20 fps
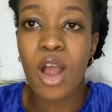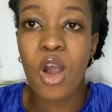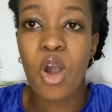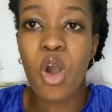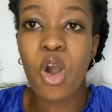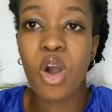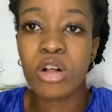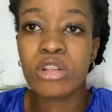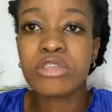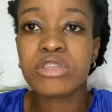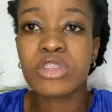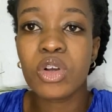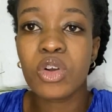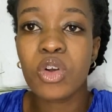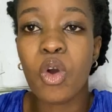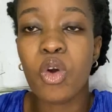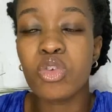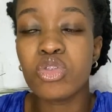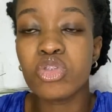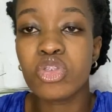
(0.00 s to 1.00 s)
Also
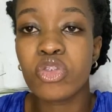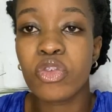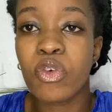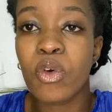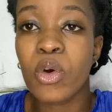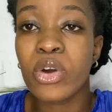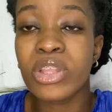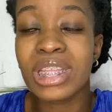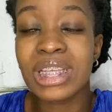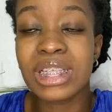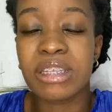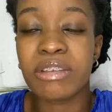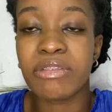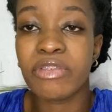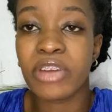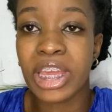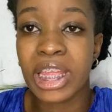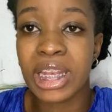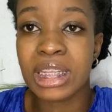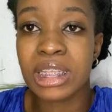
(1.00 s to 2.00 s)
goes for the
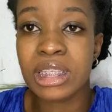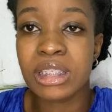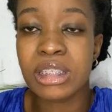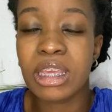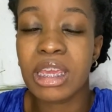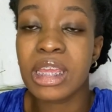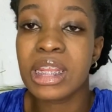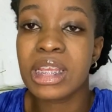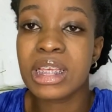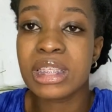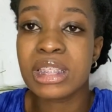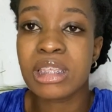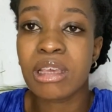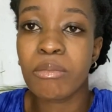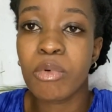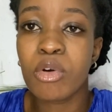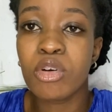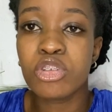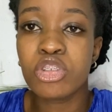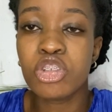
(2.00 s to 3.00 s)
defendant. It is
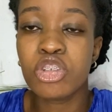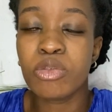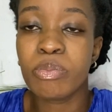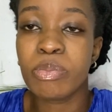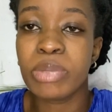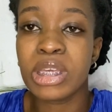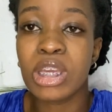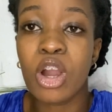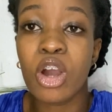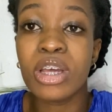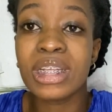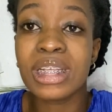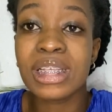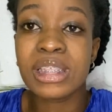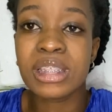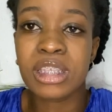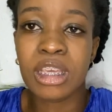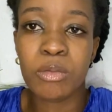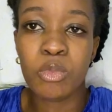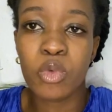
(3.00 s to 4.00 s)
supposed to be on the
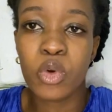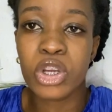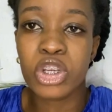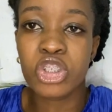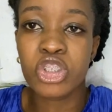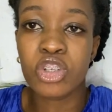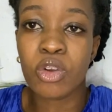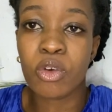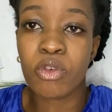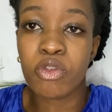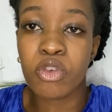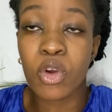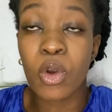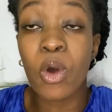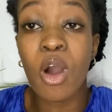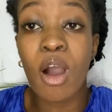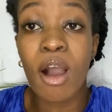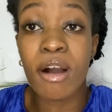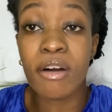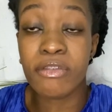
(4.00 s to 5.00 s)
same question of
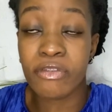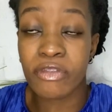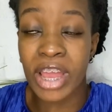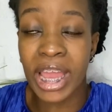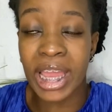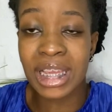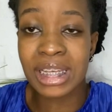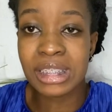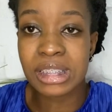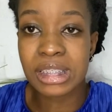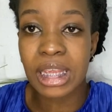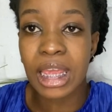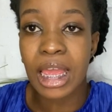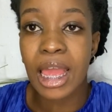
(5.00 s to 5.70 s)
law or fact